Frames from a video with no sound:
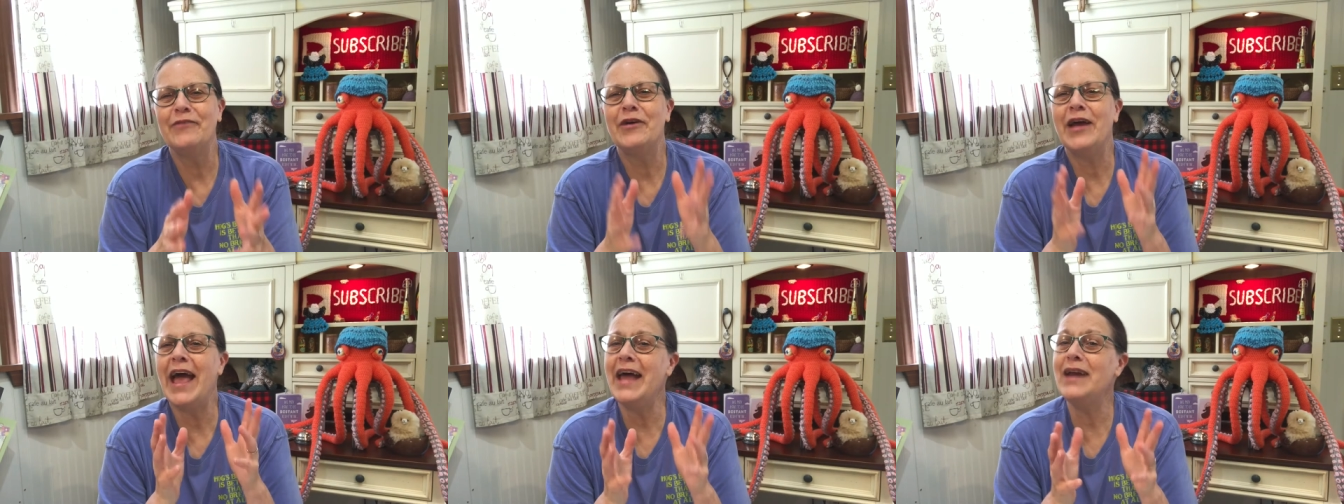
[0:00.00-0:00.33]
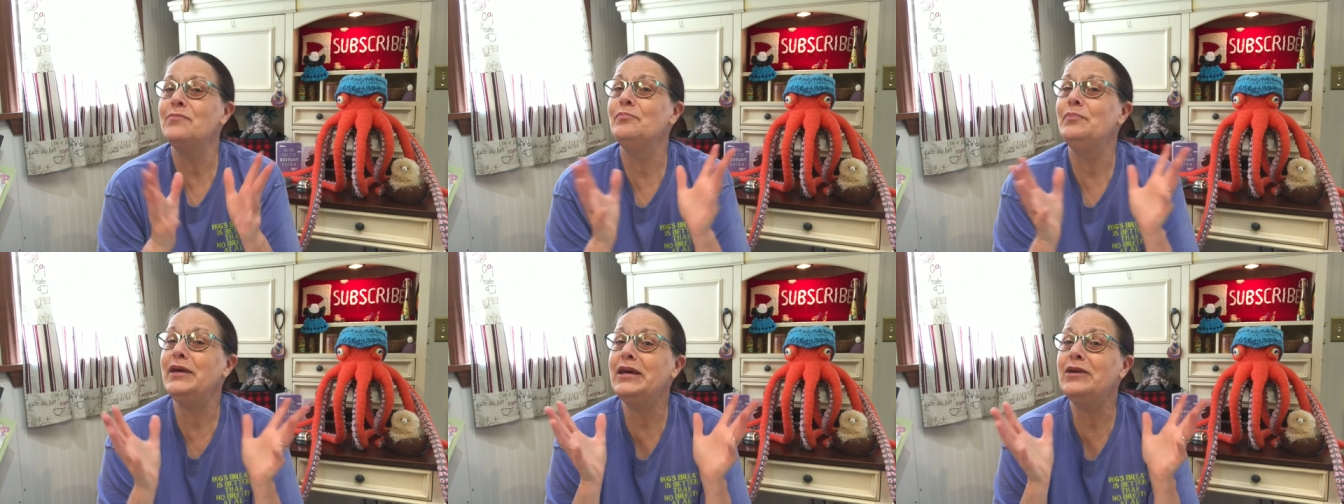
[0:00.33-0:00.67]
we had
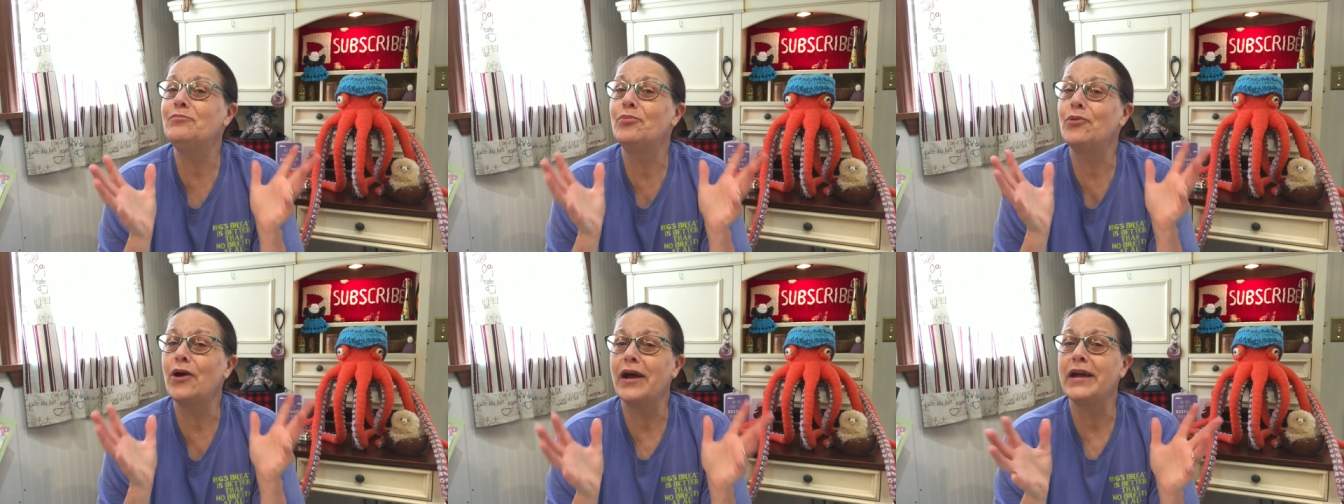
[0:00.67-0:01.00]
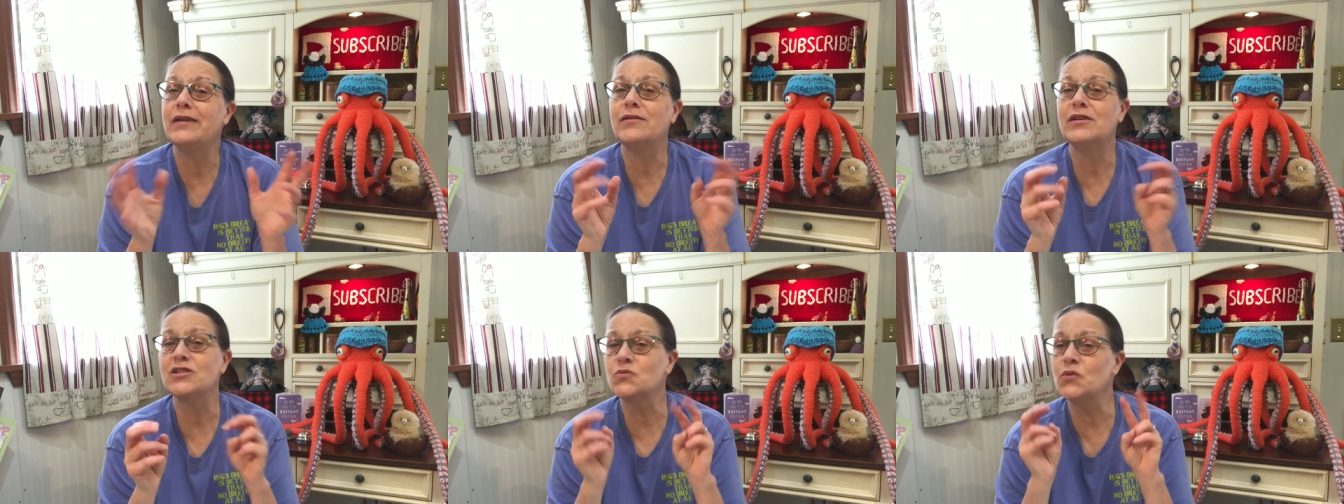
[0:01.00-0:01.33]
a big
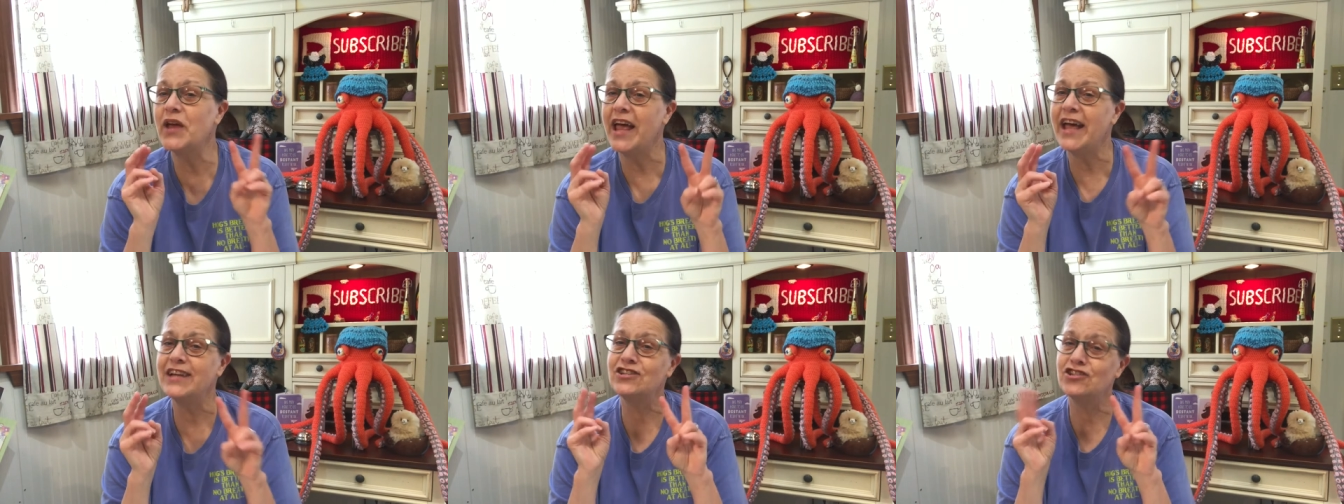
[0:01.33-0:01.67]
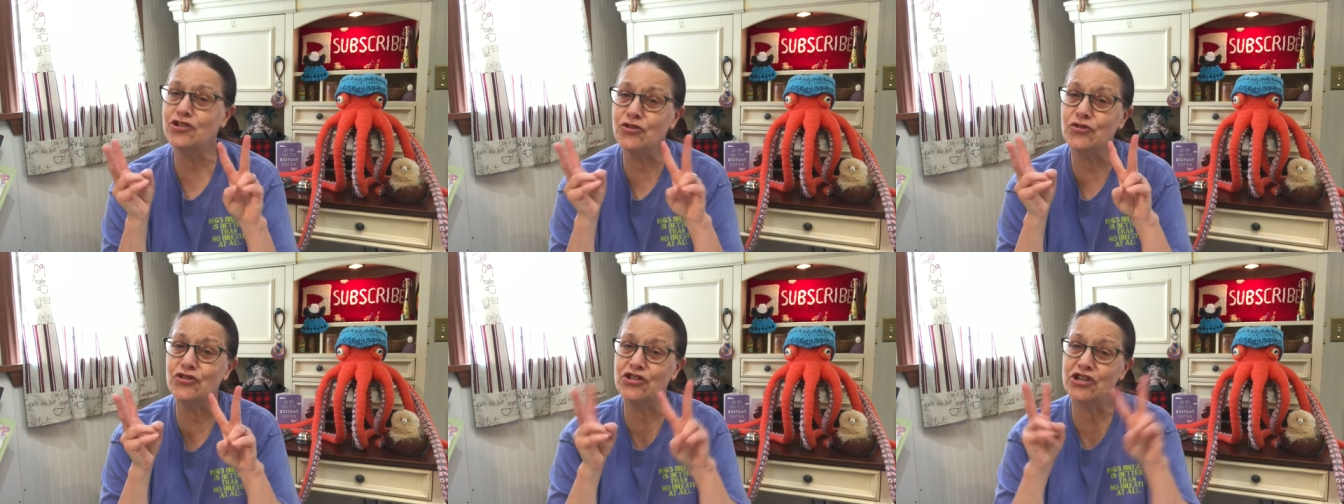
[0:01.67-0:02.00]
break because we had
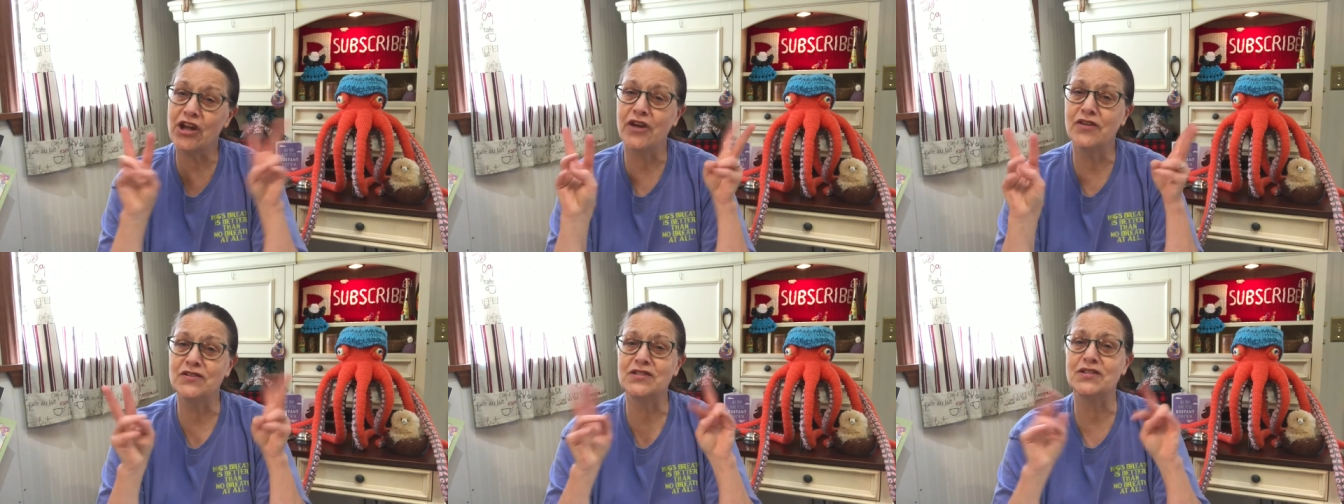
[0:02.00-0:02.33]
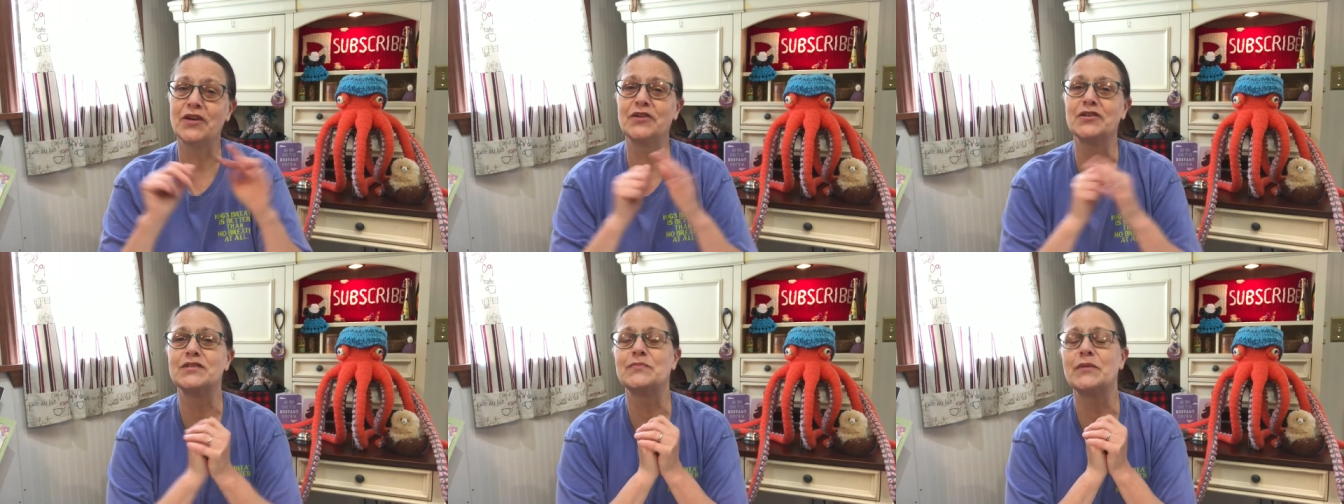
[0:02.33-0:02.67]
two shows,
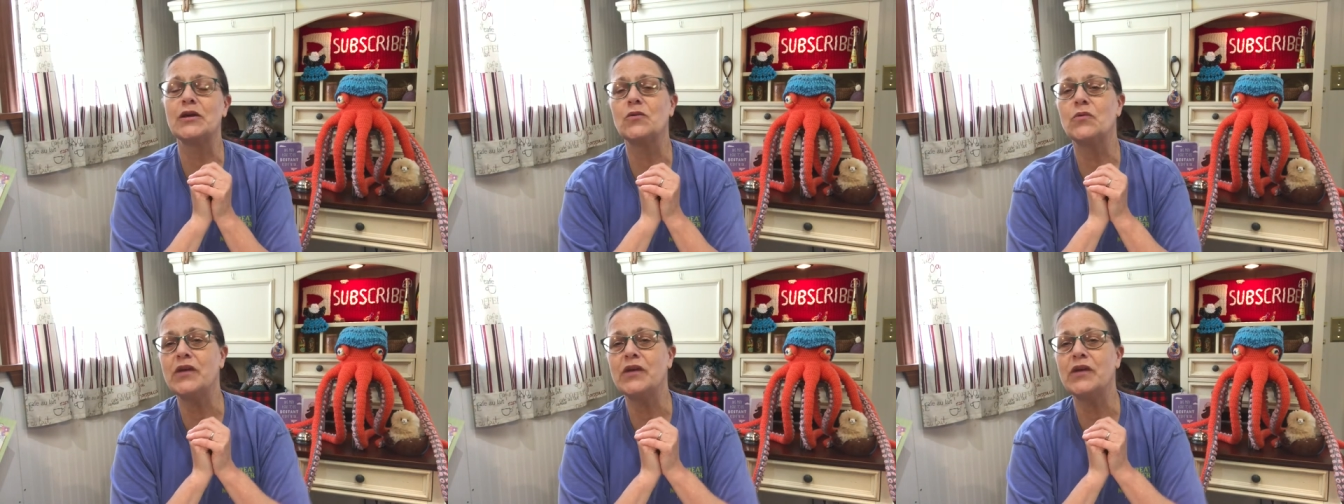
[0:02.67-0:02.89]
so to speak.